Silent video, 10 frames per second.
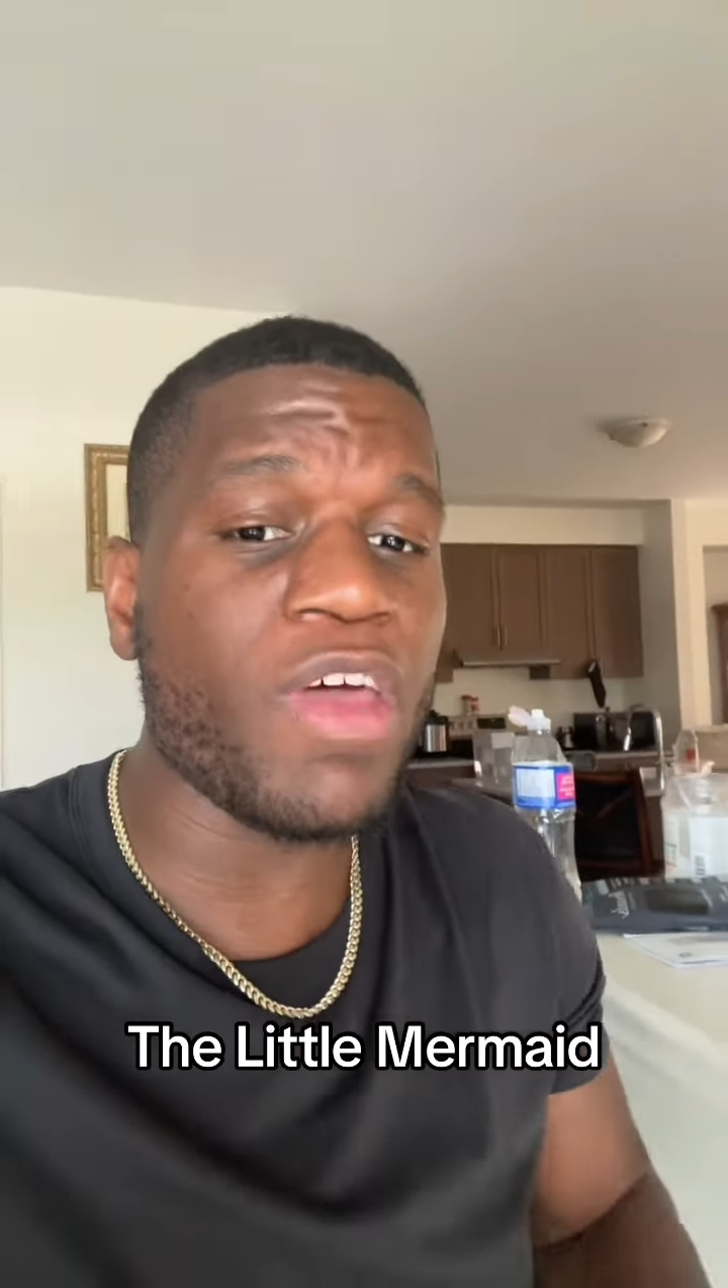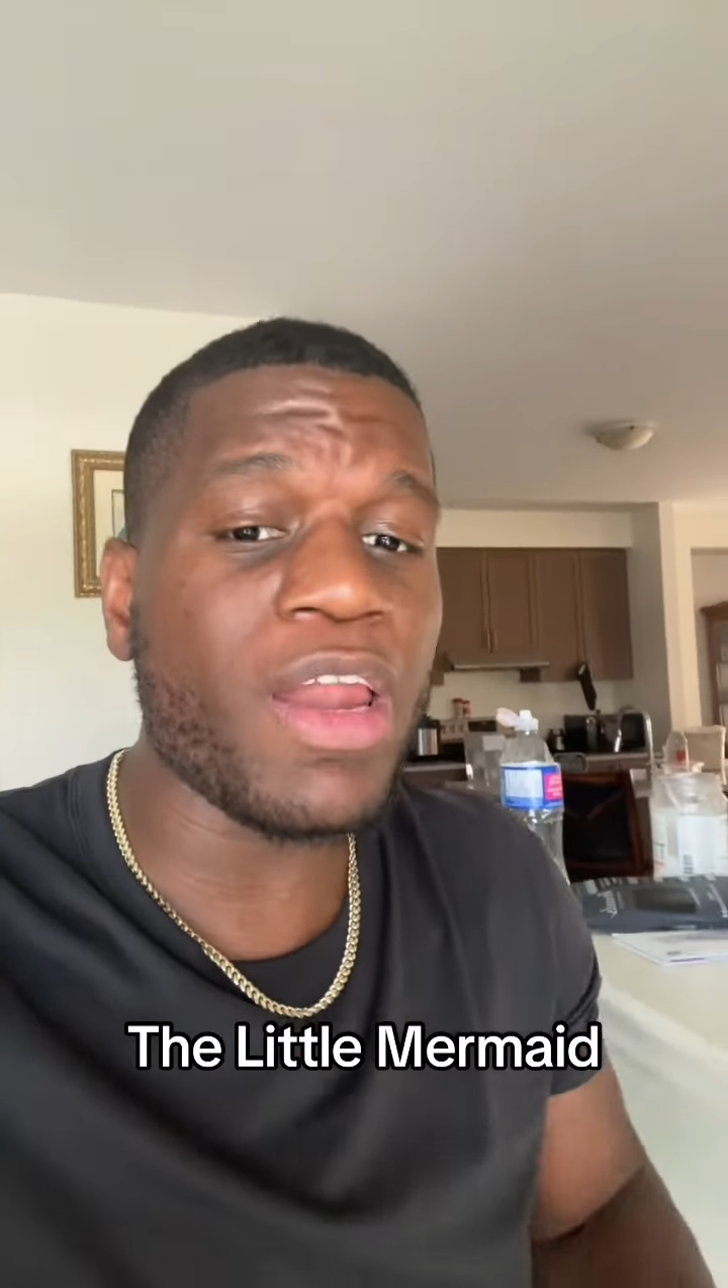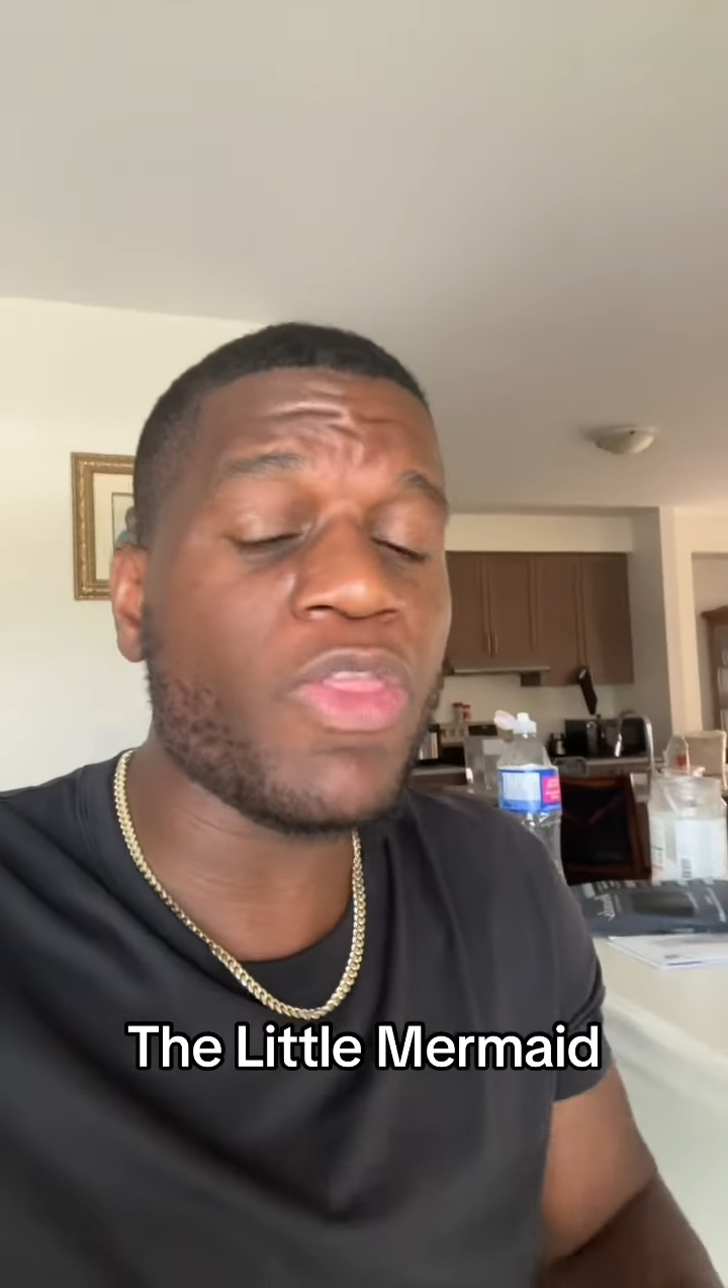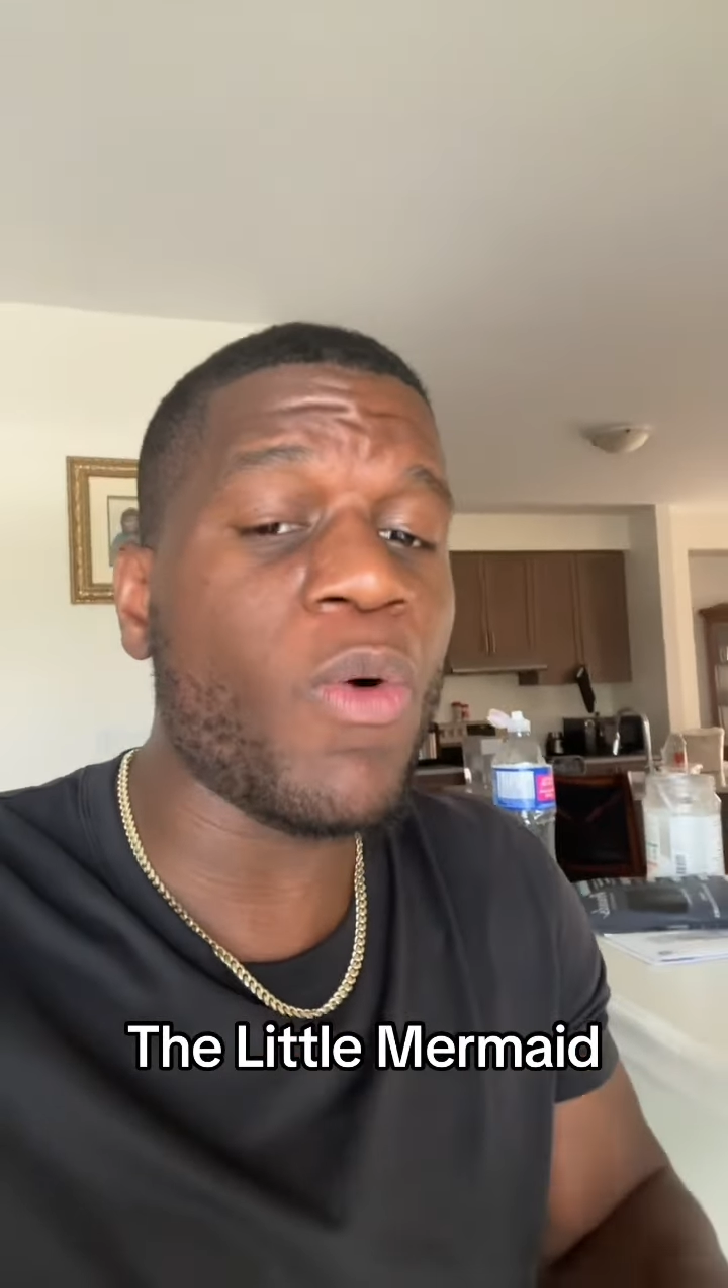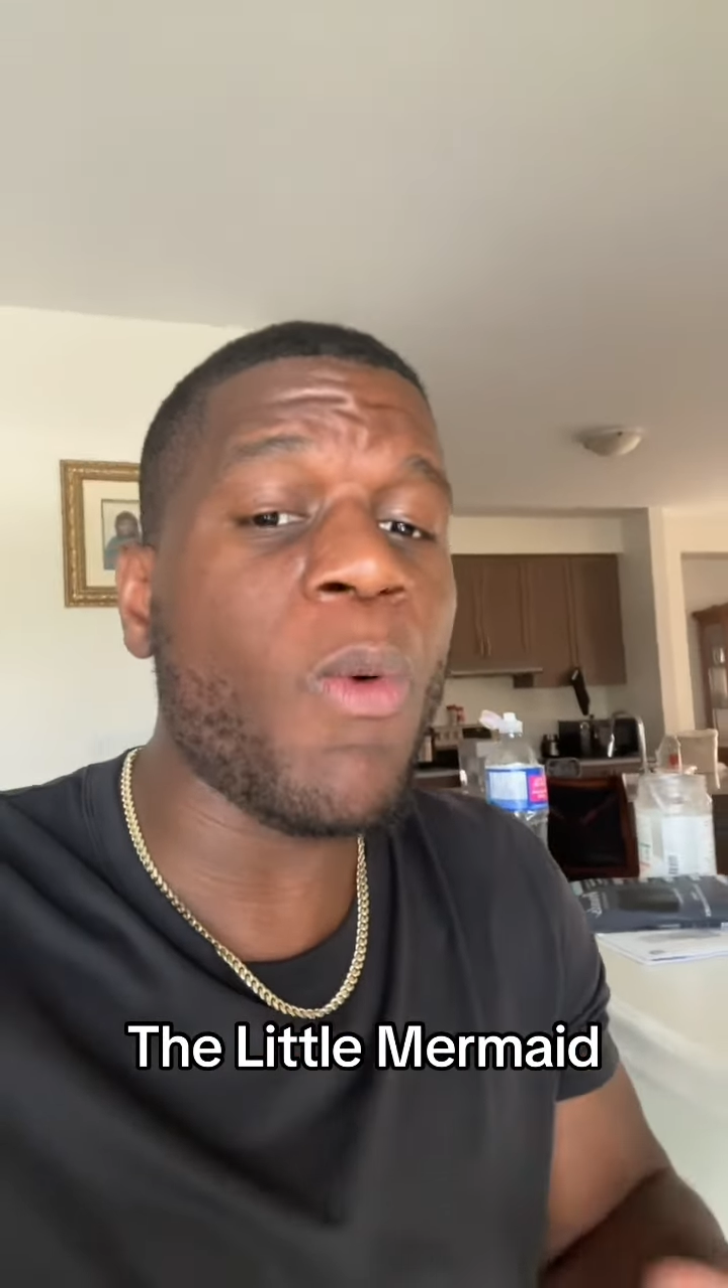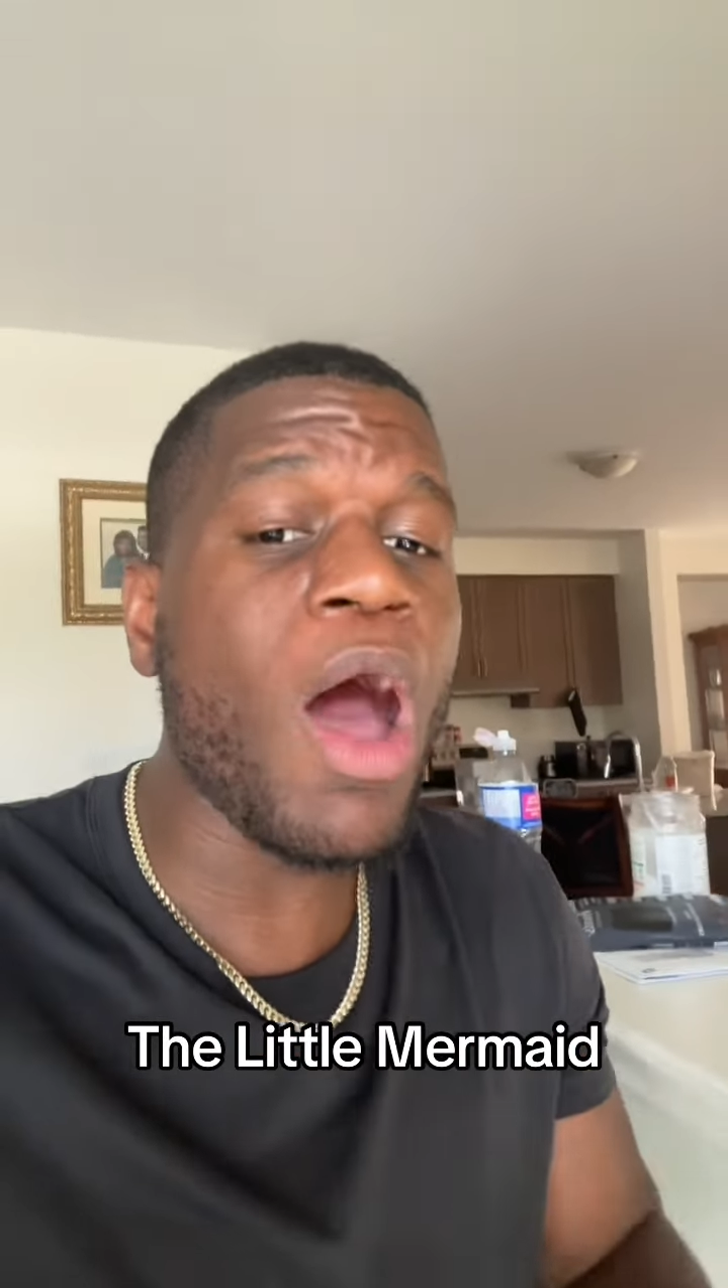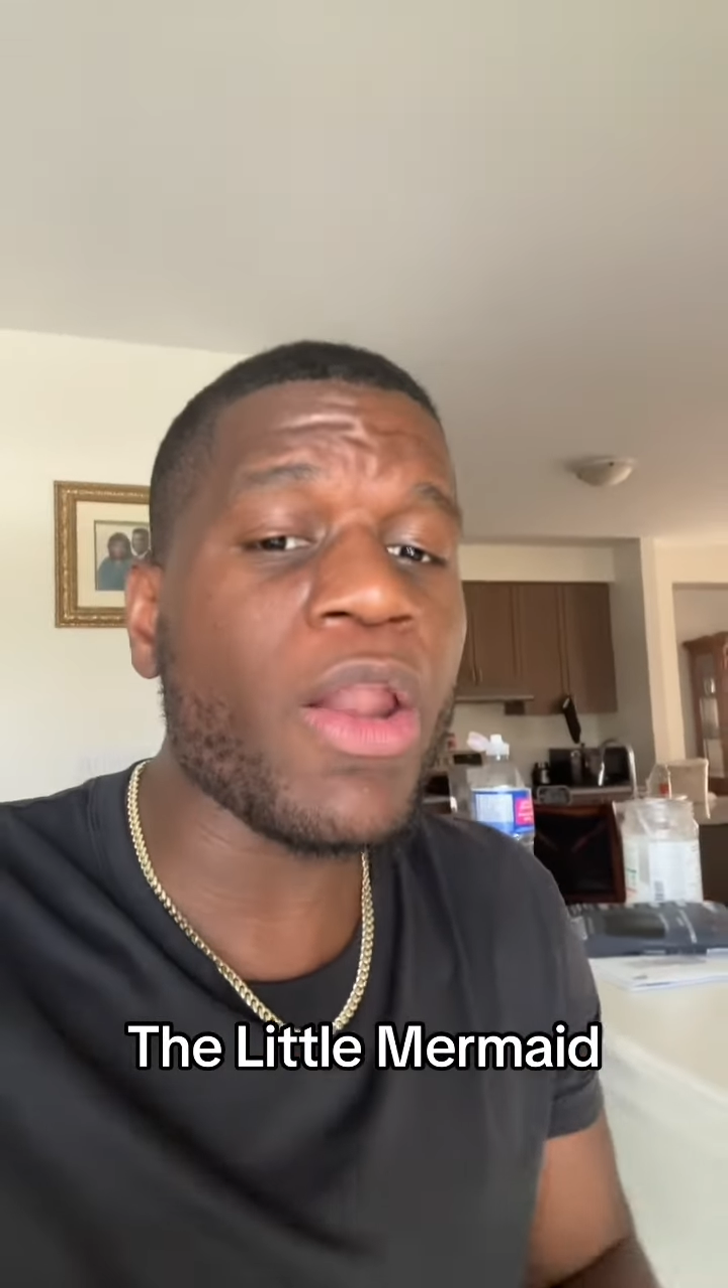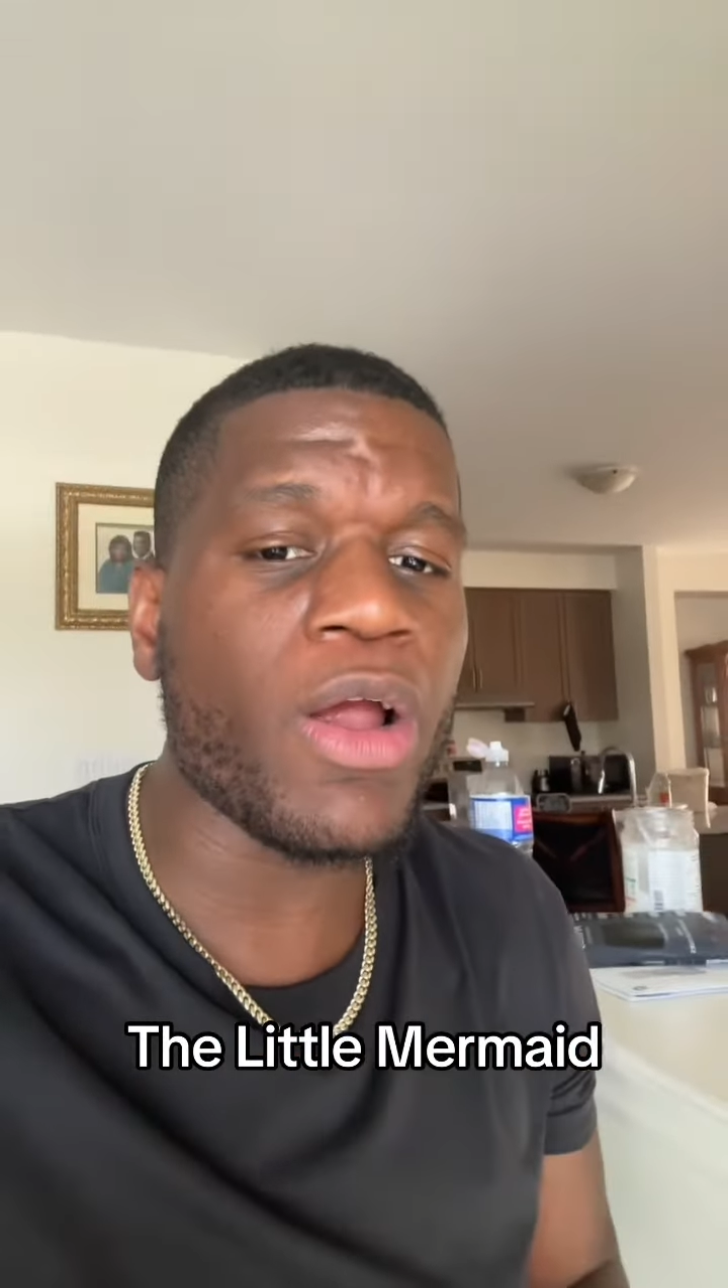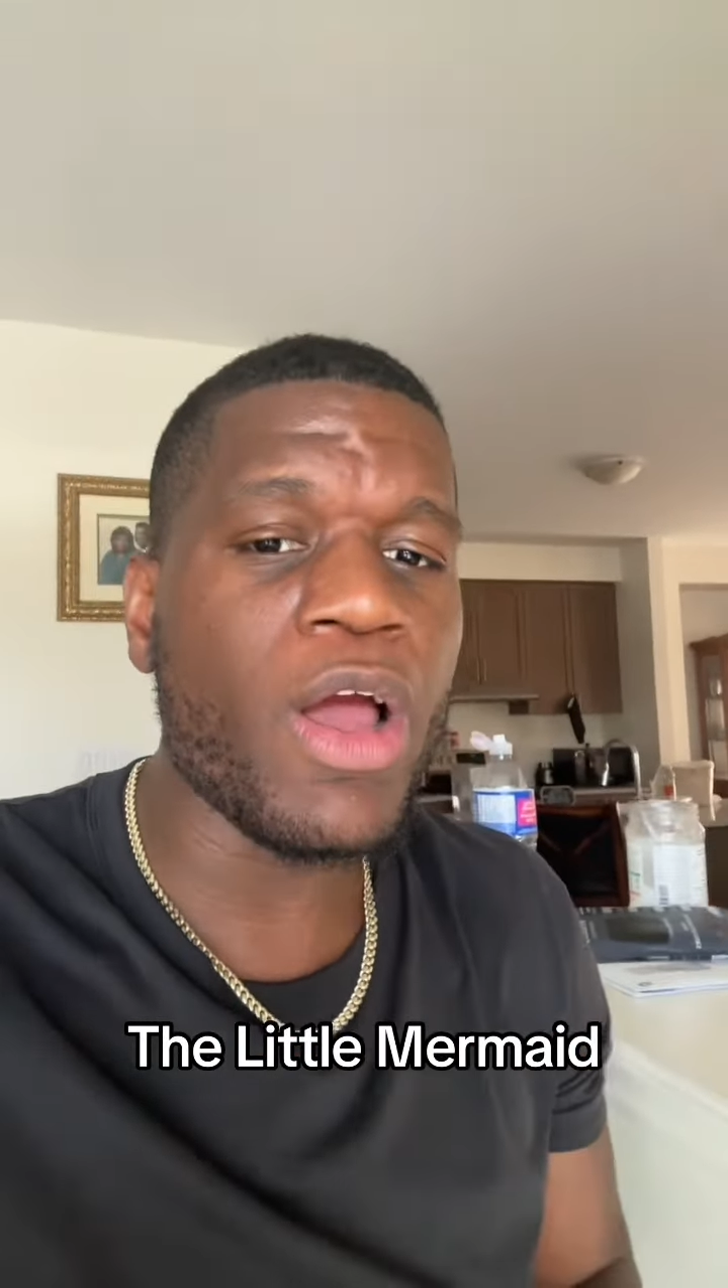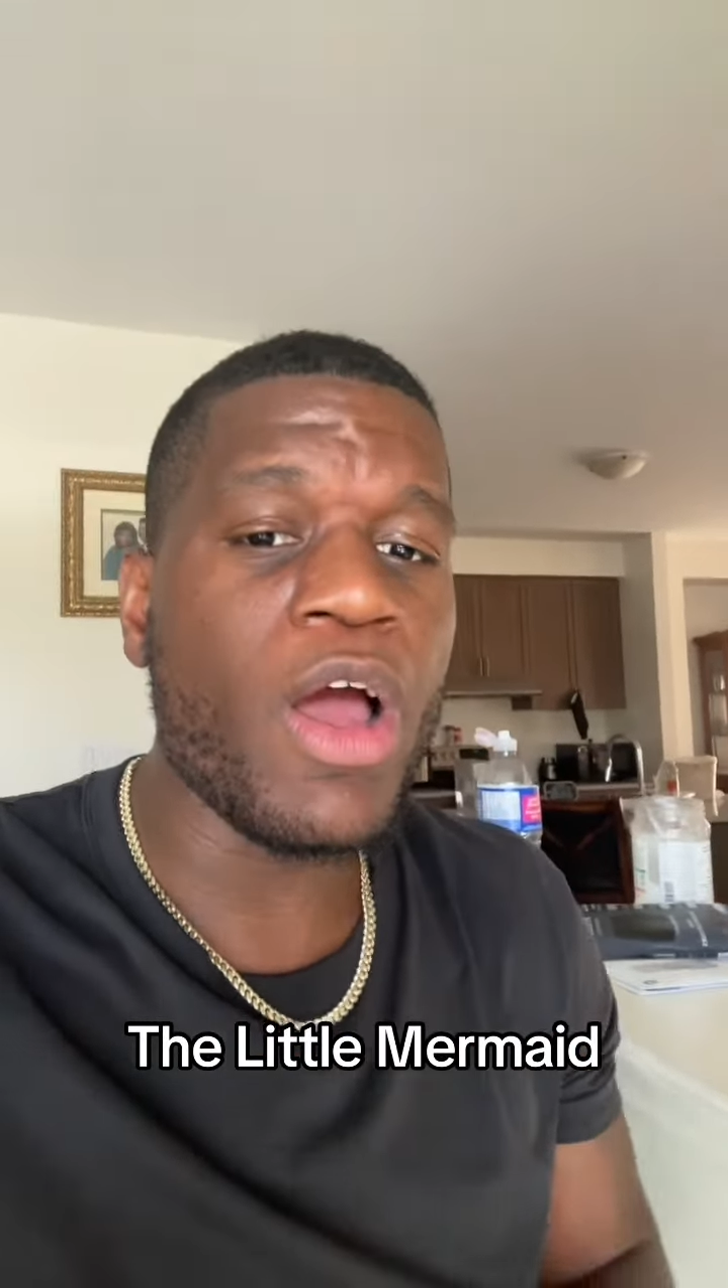done in the
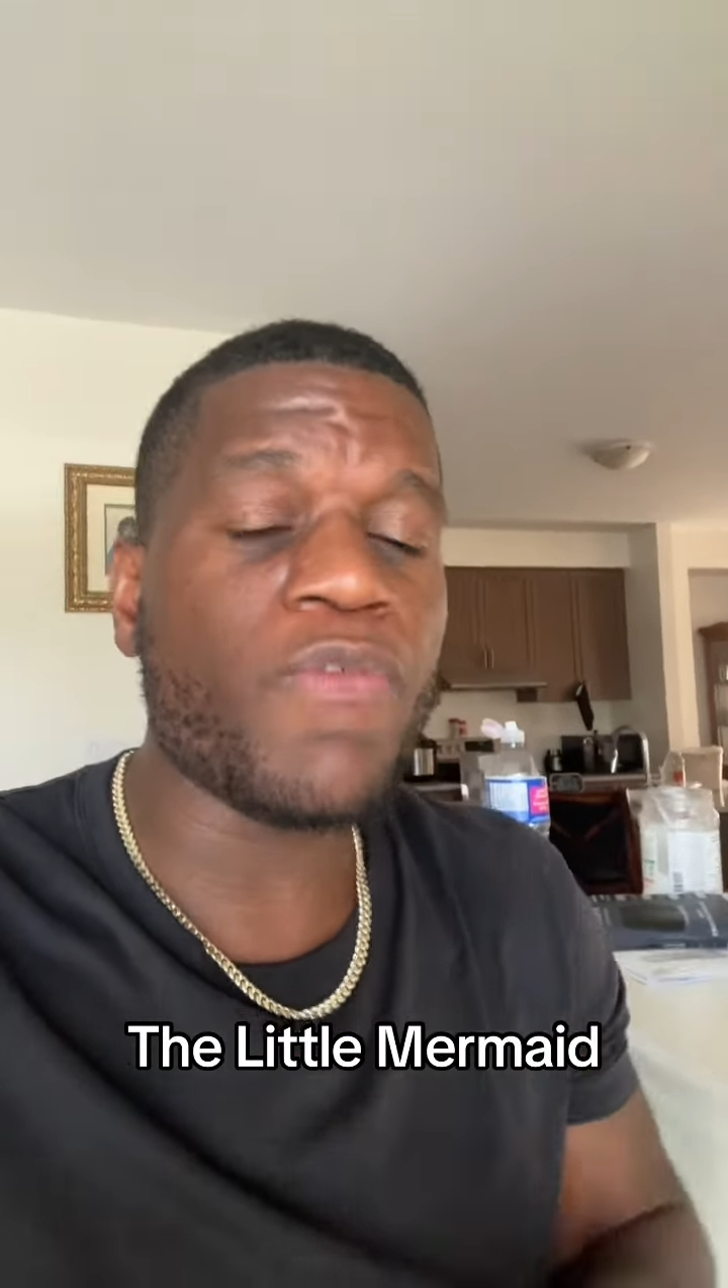water